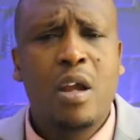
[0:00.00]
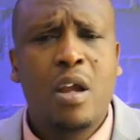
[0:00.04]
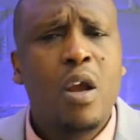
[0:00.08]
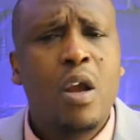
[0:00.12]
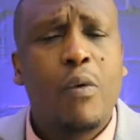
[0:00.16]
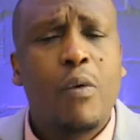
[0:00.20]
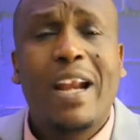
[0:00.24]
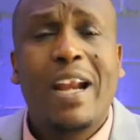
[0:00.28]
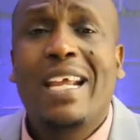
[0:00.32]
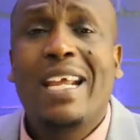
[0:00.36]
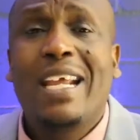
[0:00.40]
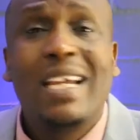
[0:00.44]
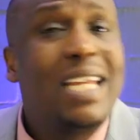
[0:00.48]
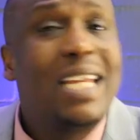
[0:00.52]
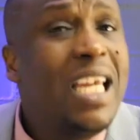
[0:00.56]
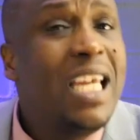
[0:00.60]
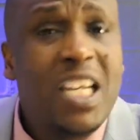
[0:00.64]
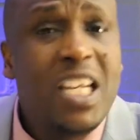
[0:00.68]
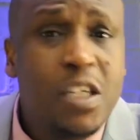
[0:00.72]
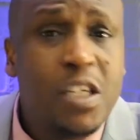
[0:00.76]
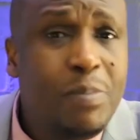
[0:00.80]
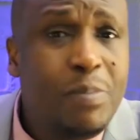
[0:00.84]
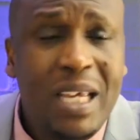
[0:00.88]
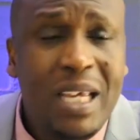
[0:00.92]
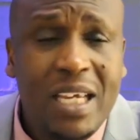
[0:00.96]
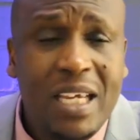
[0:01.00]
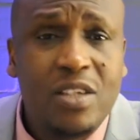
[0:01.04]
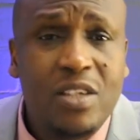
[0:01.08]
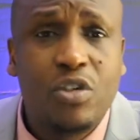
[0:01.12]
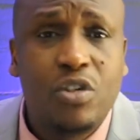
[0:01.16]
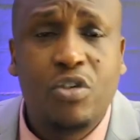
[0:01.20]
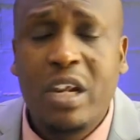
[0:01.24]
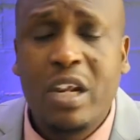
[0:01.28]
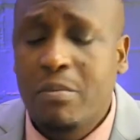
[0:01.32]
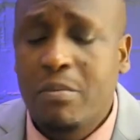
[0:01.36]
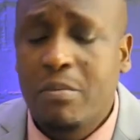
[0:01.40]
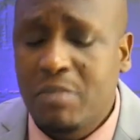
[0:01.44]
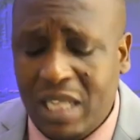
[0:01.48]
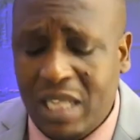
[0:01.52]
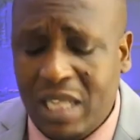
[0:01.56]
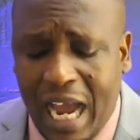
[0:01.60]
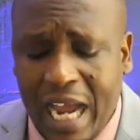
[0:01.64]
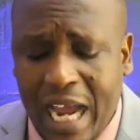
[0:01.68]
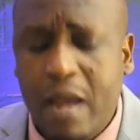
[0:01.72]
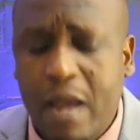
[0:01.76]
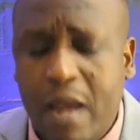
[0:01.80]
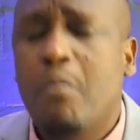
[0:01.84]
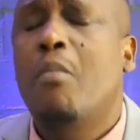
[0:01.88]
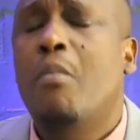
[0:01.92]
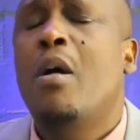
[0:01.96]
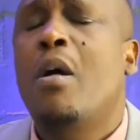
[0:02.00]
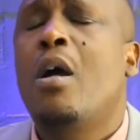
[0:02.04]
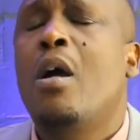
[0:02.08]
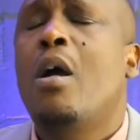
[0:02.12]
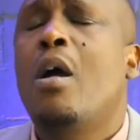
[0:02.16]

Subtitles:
When he gives me his dreams, I am